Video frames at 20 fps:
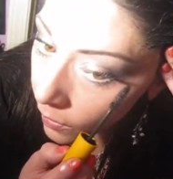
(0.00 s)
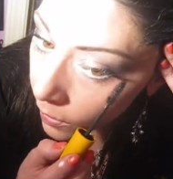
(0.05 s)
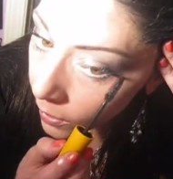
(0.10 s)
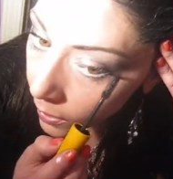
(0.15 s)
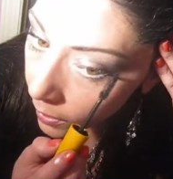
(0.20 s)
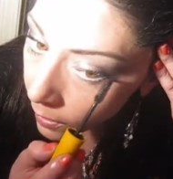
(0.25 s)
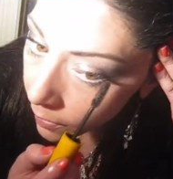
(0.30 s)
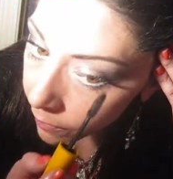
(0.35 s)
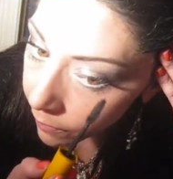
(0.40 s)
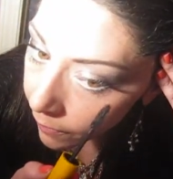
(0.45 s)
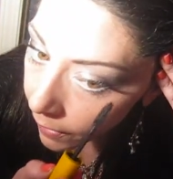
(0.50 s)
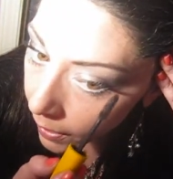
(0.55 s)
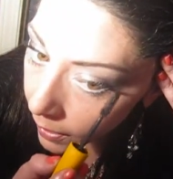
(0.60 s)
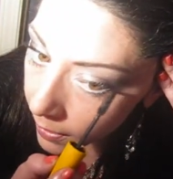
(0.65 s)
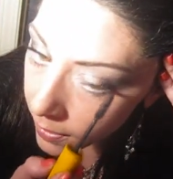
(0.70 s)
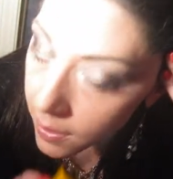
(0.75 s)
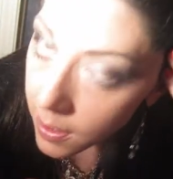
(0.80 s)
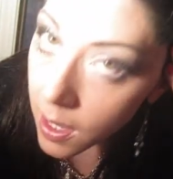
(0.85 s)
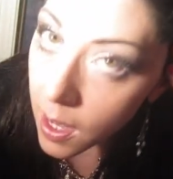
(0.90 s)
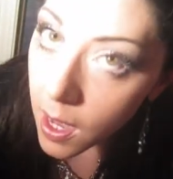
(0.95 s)
looking effect.
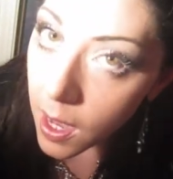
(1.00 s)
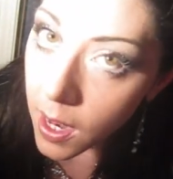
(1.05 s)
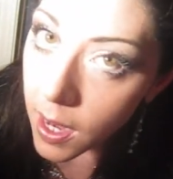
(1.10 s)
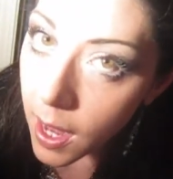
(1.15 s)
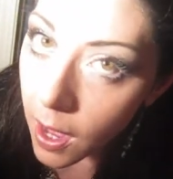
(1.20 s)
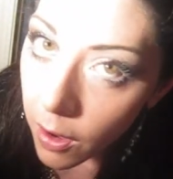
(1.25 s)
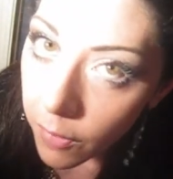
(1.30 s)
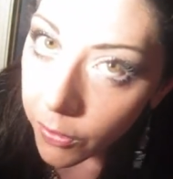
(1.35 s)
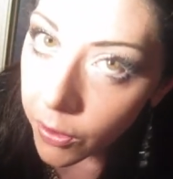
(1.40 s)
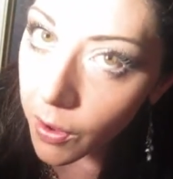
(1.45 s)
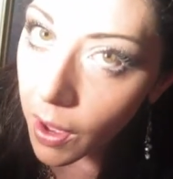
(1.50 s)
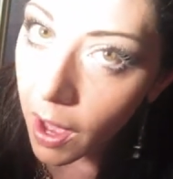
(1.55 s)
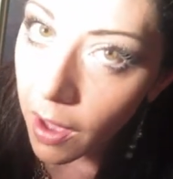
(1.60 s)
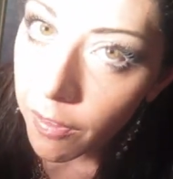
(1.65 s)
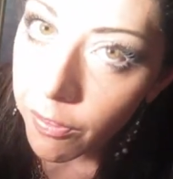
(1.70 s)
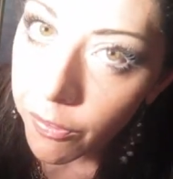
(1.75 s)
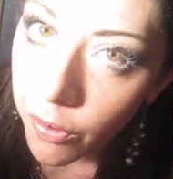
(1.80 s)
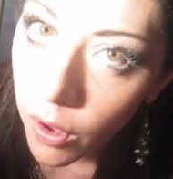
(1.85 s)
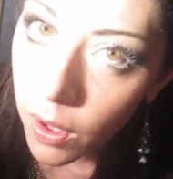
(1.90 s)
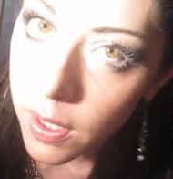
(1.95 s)
Now if you
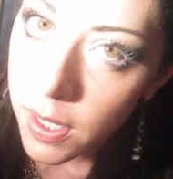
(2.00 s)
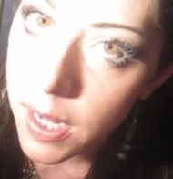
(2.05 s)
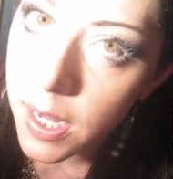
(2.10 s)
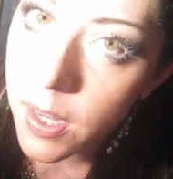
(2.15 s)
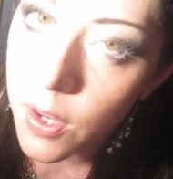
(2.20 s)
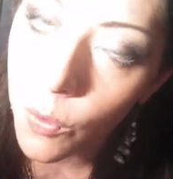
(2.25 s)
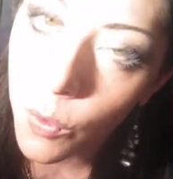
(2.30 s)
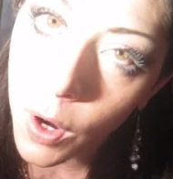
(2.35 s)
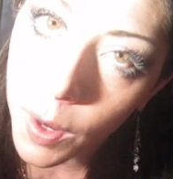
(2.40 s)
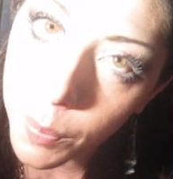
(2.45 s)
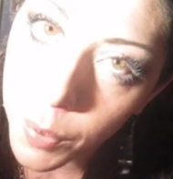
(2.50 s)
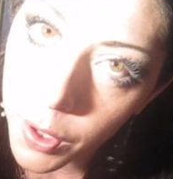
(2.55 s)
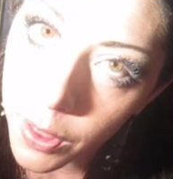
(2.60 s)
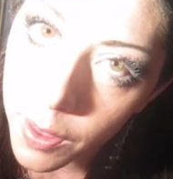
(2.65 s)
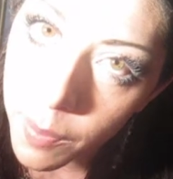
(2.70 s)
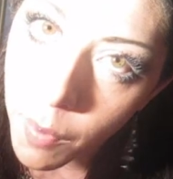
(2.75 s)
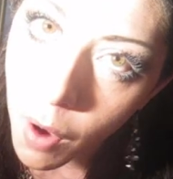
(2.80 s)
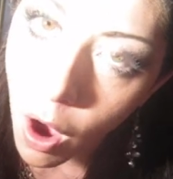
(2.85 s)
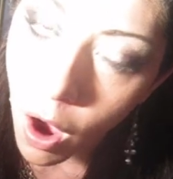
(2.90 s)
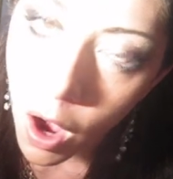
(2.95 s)
have falsies and you want to put
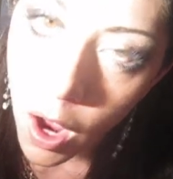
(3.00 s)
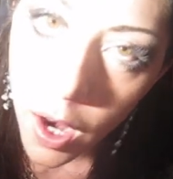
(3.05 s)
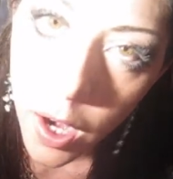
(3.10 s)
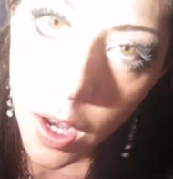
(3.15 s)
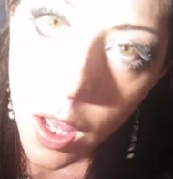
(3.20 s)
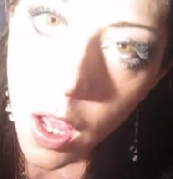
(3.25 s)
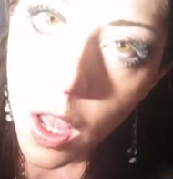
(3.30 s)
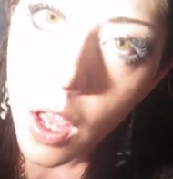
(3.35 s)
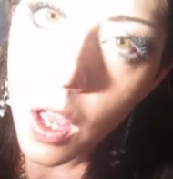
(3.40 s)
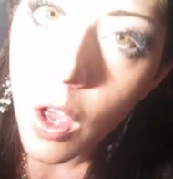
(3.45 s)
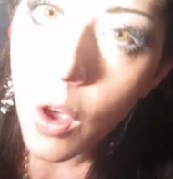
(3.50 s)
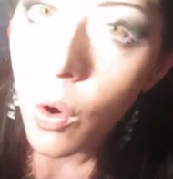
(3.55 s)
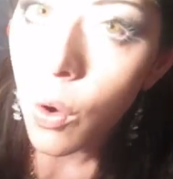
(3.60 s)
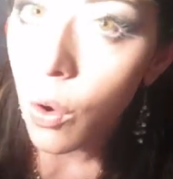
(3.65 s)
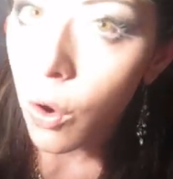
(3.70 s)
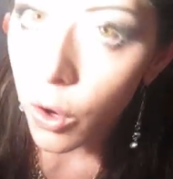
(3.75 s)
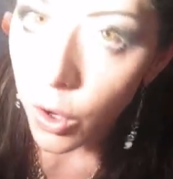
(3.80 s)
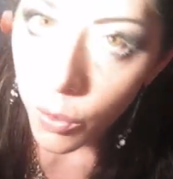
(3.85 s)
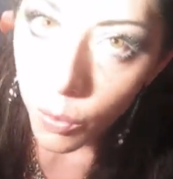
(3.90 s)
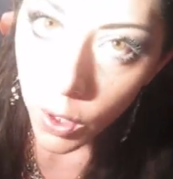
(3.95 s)
them on,
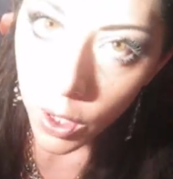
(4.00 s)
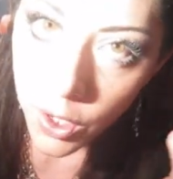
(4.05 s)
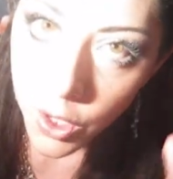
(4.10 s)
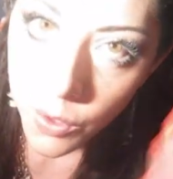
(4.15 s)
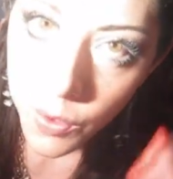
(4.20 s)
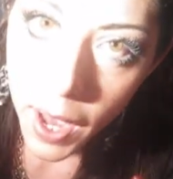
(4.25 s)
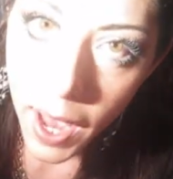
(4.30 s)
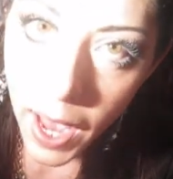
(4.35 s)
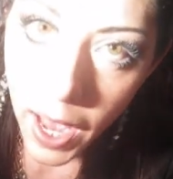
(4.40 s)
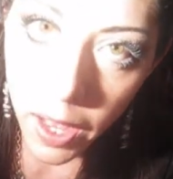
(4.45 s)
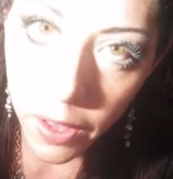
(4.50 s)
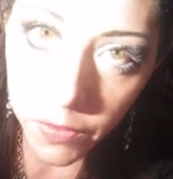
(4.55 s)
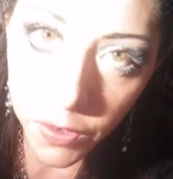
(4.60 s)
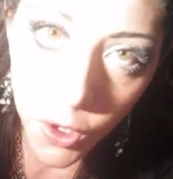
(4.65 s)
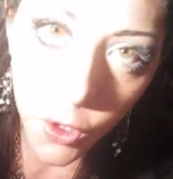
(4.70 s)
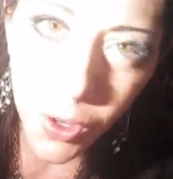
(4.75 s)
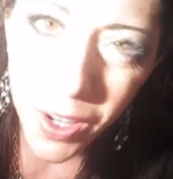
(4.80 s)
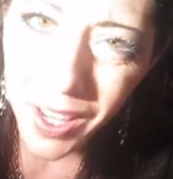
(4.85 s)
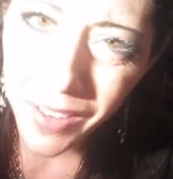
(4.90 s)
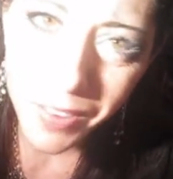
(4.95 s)
or you want to do halves,
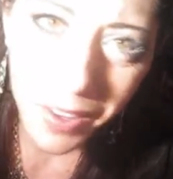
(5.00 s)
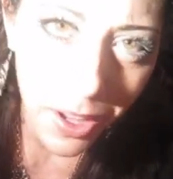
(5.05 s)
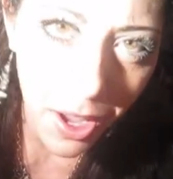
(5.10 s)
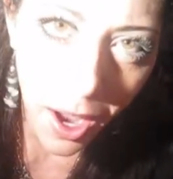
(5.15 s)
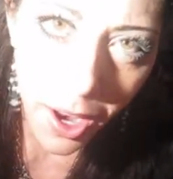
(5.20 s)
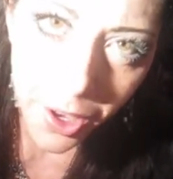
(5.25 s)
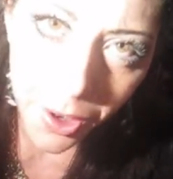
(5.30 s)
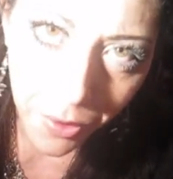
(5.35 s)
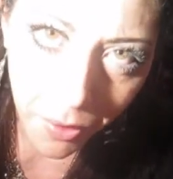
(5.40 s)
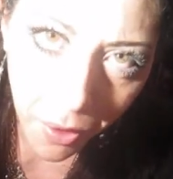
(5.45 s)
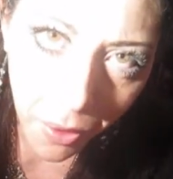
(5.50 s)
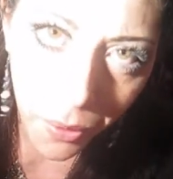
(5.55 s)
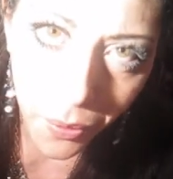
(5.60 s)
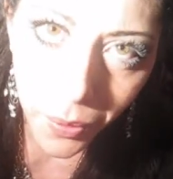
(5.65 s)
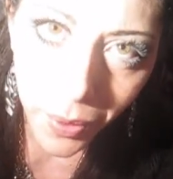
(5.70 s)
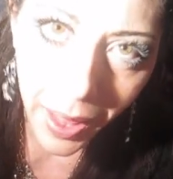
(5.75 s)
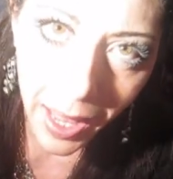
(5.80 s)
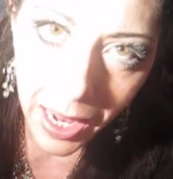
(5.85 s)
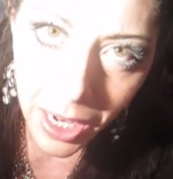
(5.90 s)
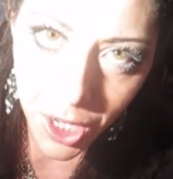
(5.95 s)
you can even cut your
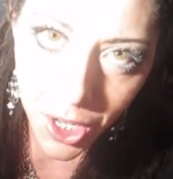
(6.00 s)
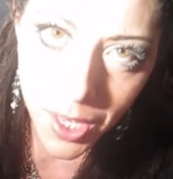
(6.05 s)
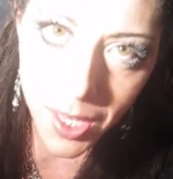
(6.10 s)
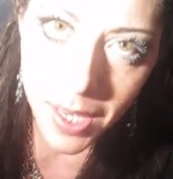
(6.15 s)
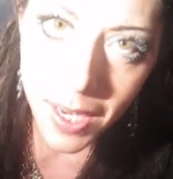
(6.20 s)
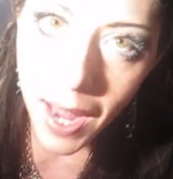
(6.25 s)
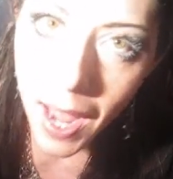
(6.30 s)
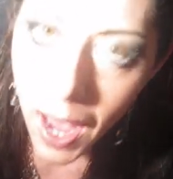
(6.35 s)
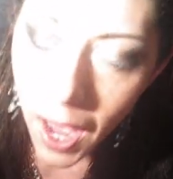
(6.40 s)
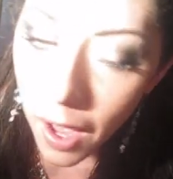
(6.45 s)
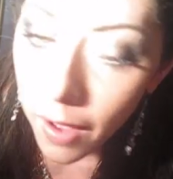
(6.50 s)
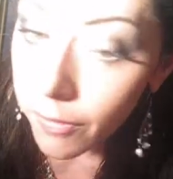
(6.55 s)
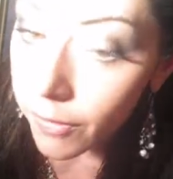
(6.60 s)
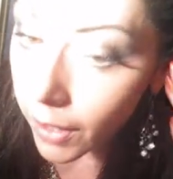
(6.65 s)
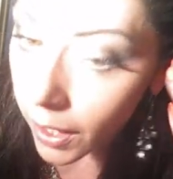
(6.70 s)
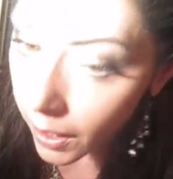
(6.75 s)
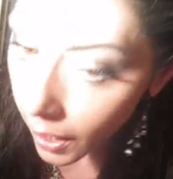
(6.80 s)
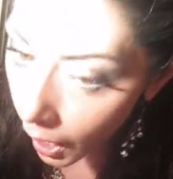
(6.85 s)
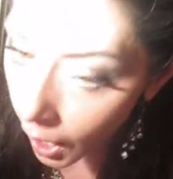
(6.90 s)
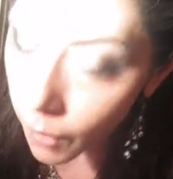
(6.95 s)
own lashes in half.
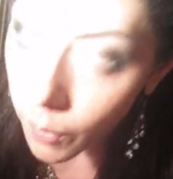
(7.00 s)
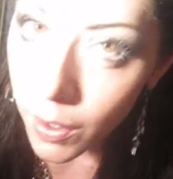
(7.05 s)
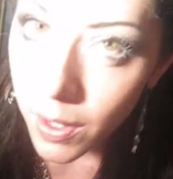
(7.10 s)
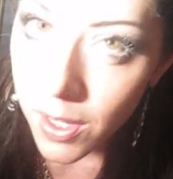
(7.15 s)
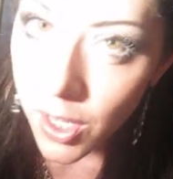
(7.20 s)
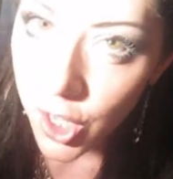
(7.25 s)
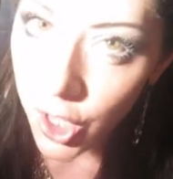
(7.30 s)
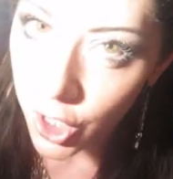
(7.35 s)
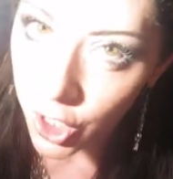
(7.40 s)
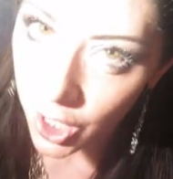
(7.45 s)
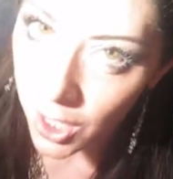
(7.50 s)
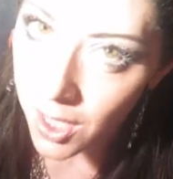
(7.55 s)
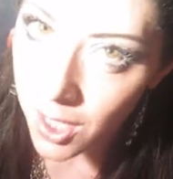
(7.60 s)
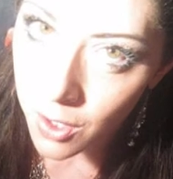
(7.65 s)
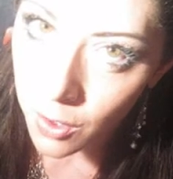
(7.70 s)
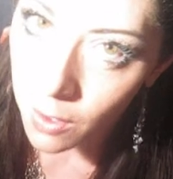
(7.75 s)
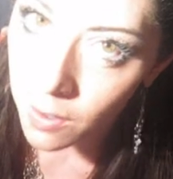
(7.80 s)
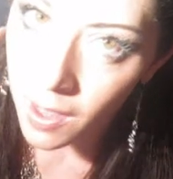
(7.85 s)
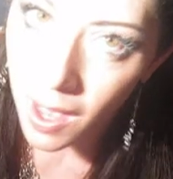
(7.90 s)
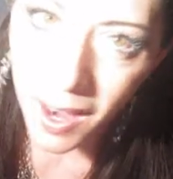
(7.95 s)
I would suggest
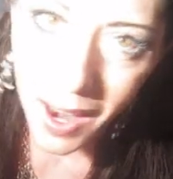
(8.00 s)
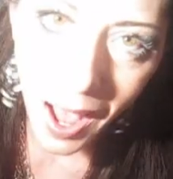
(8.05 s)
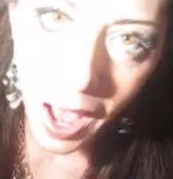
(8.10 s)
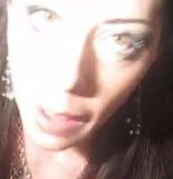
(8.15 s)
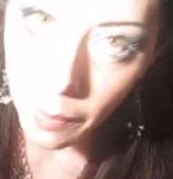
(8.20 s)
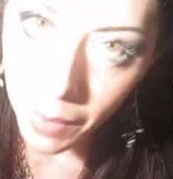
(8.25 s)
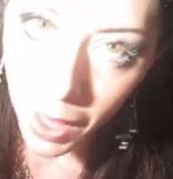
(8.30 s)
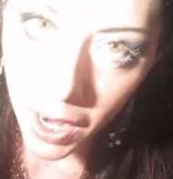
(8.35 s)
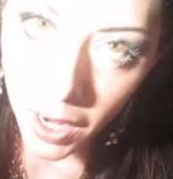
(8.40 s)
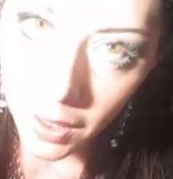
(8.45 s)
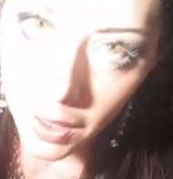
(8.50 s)
doing that. I'm not